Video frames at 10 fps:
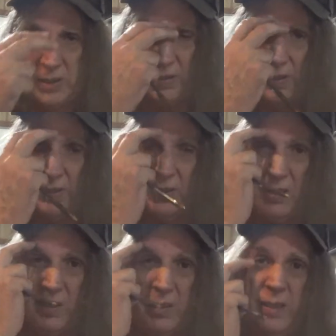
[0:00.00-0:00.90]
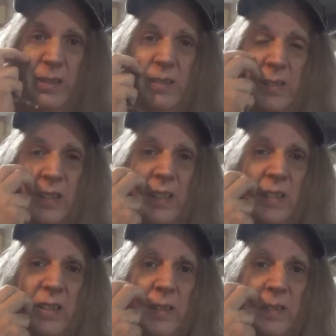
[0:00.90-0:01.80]
they started using
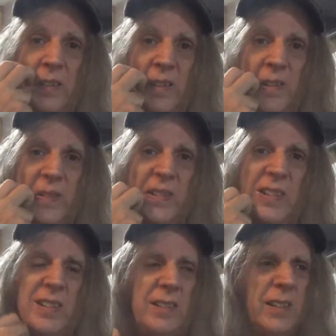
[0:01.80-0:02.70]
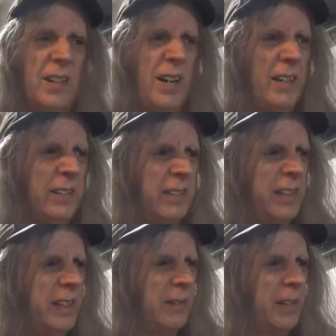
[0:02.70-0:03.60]
the cotton
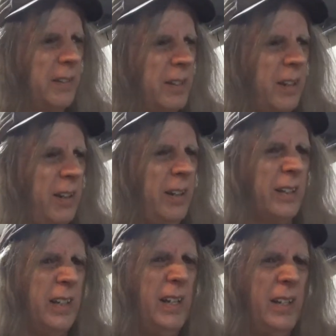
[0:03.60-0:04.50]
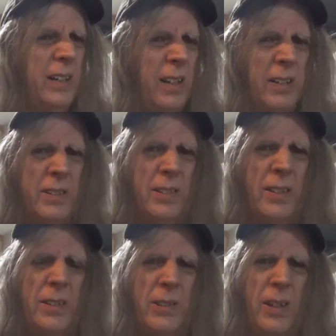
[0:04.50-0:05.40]
gin or whatever you call it. They'll
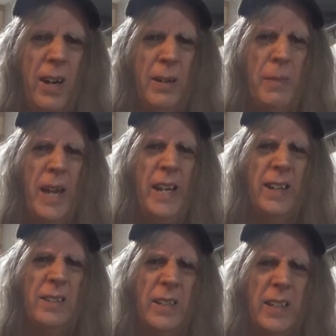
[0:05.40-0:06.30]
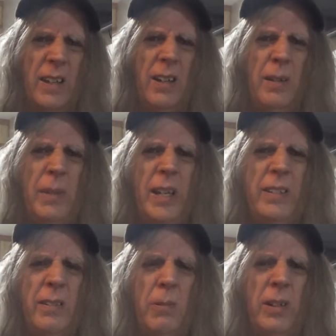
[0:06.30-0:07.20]
do it automatically.
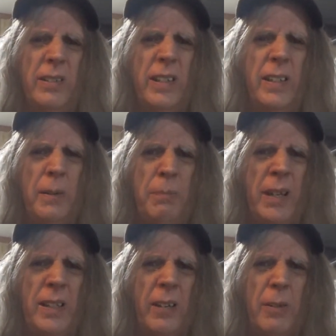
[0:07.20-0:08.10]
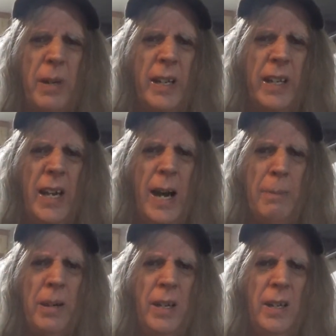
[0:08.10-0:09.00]
Automation, well, they said they picked everybody
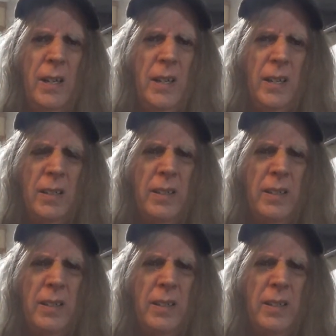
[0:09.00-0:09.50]
up. The